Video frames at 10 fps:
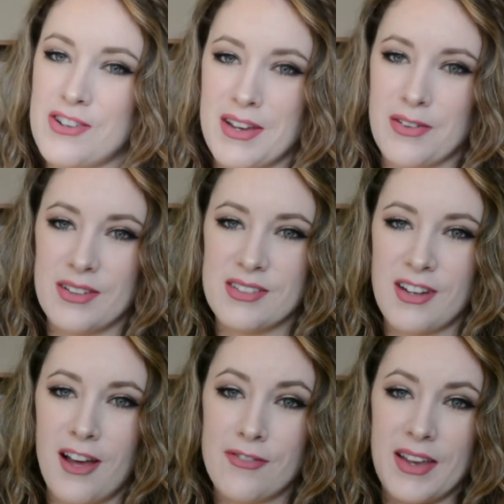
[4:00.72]
Jay
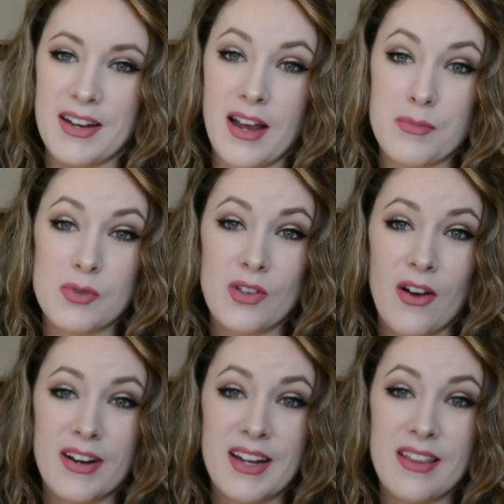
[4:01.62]
Kristoff. And I'm
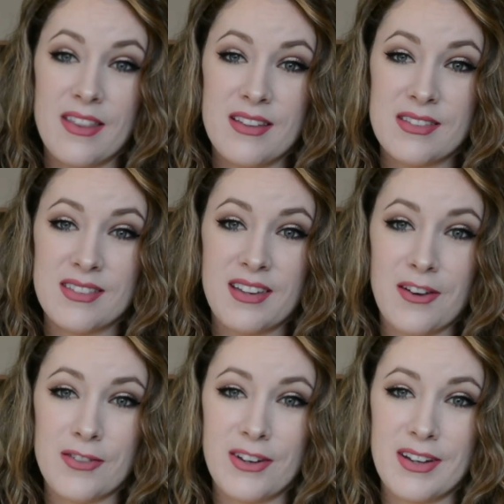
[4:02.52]
sorry, this
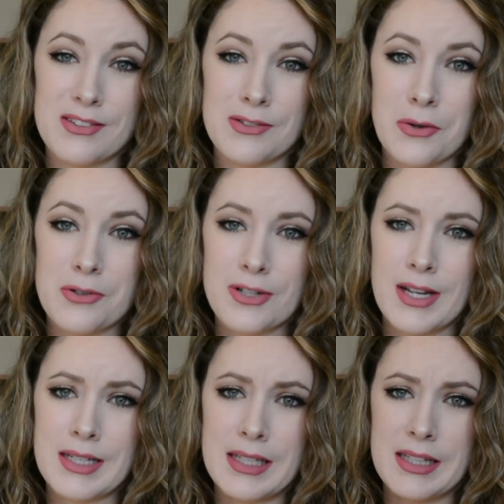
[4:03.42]
cover is so
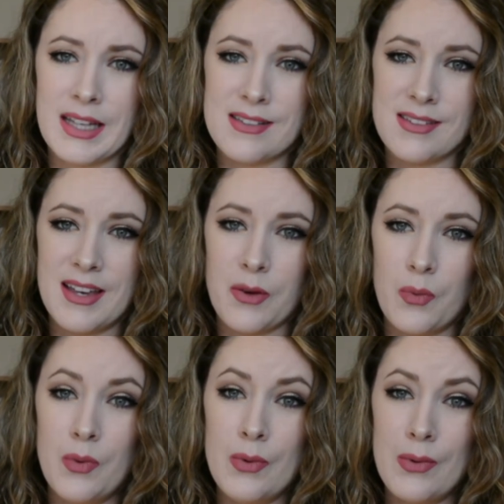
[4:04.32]
shiny. That's like,
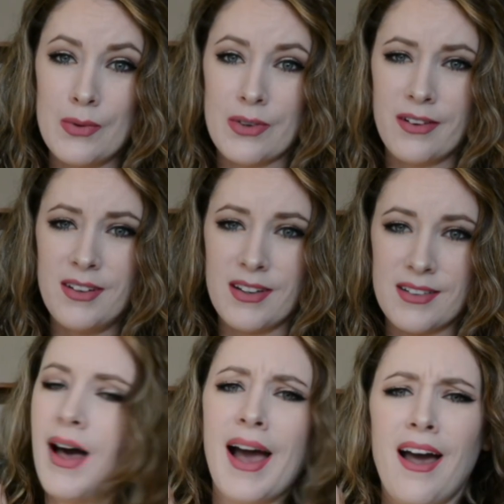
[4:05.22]
whoo,
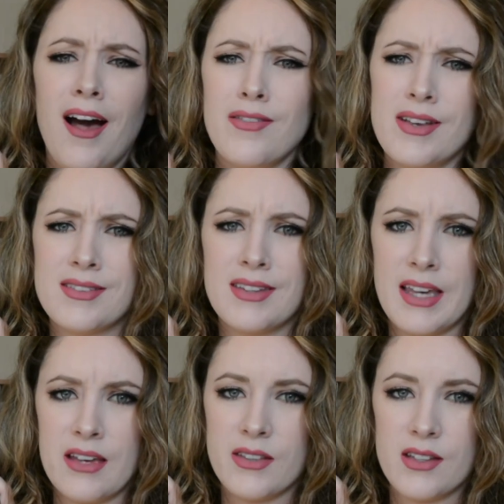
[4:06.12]
girl. I obviously
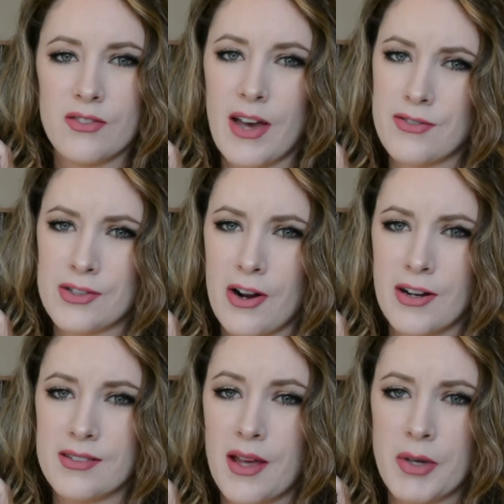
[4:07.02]
gave this 5
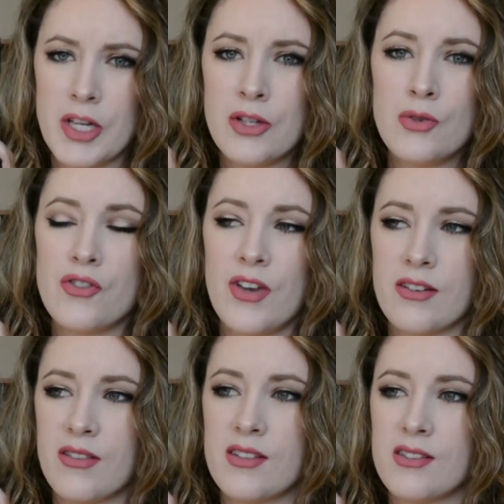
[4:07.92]
stars. I'm a huge
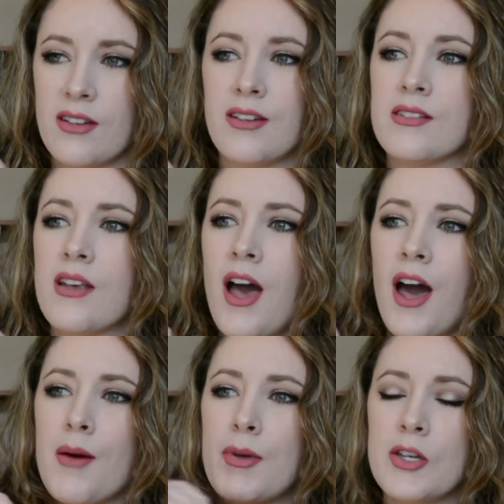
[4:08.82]
fan of this series.
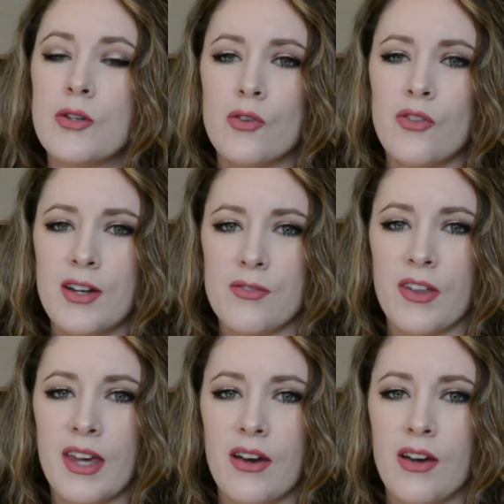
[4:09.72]
I'm a huge fan of
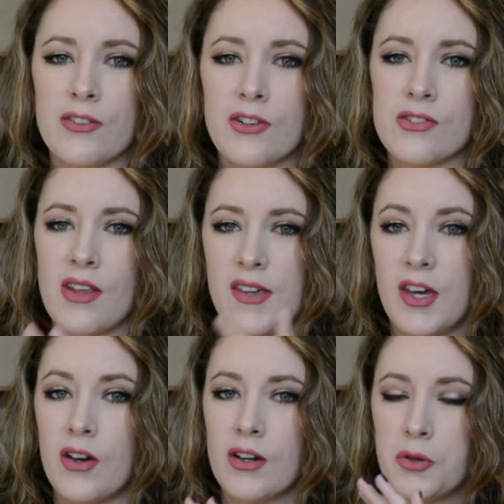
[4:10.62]
the characters and the
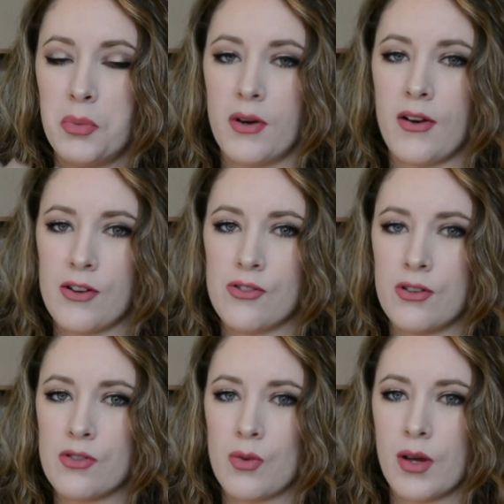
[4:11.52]
character
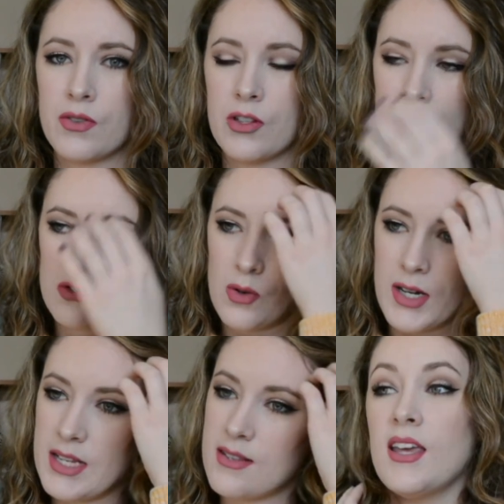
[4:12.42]
progressions throughout these
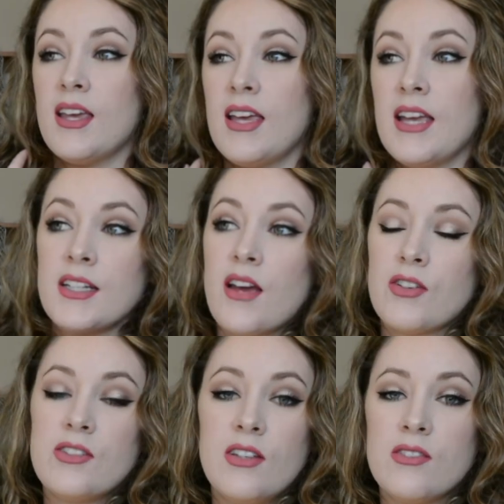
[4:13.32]
stories. It
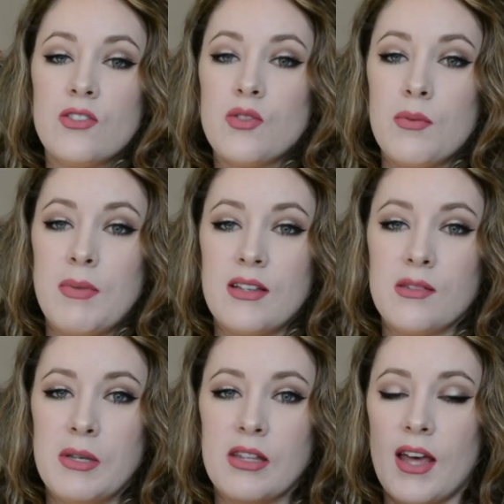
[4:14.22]
never ceases to
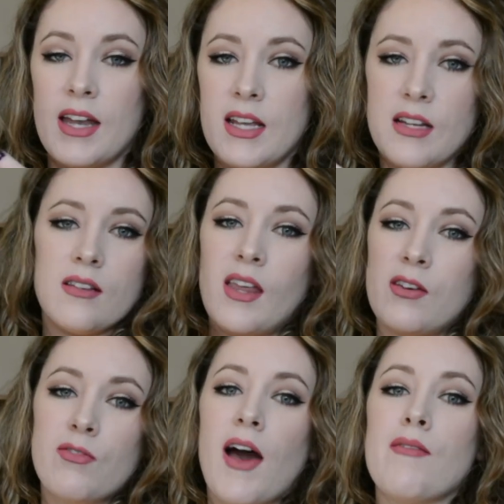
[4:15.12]
amaze me that in
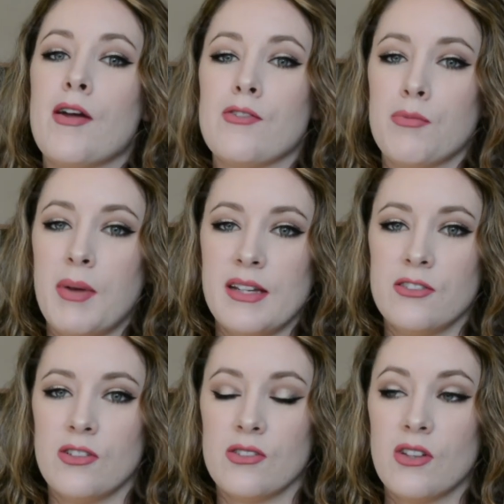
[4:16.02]
like 500
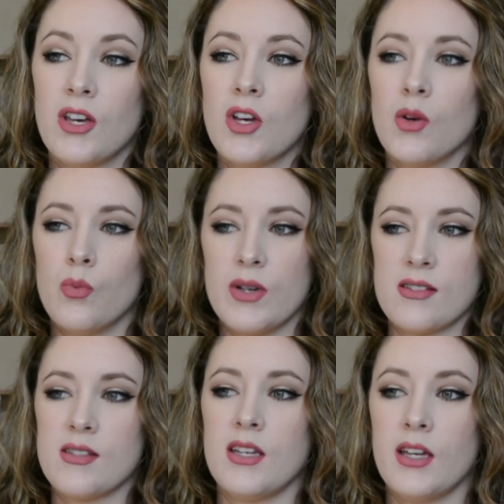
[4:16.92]
pages we
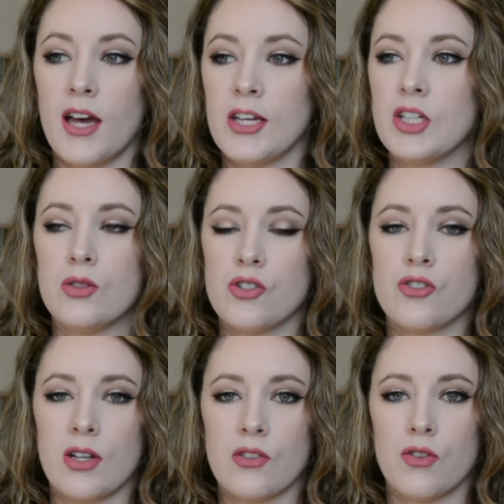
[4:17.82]
see a huge
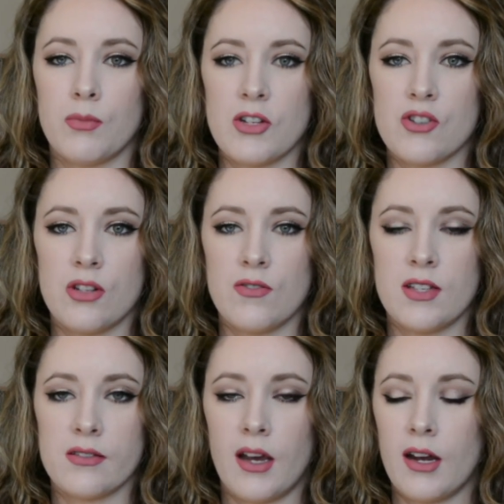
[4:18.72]
transformation of
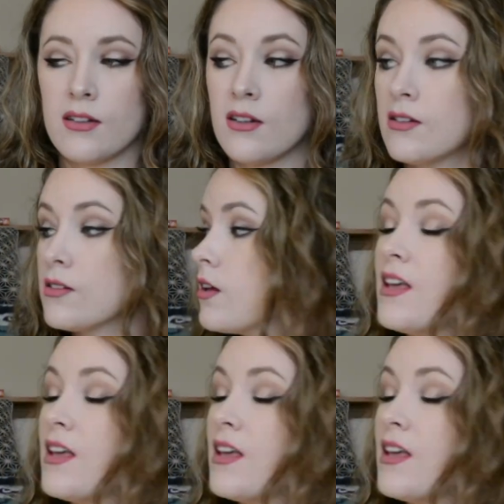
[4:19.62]
these characters.